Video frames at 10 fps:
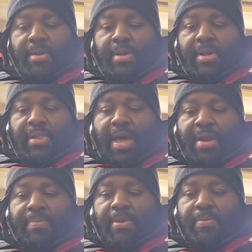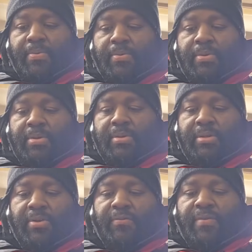A lot of people
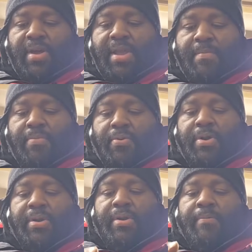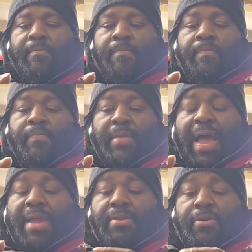don't find that important.
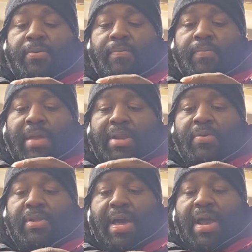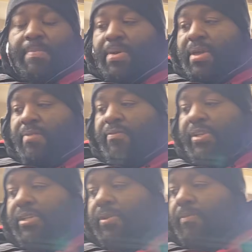I do. I do a lot of pan fishing,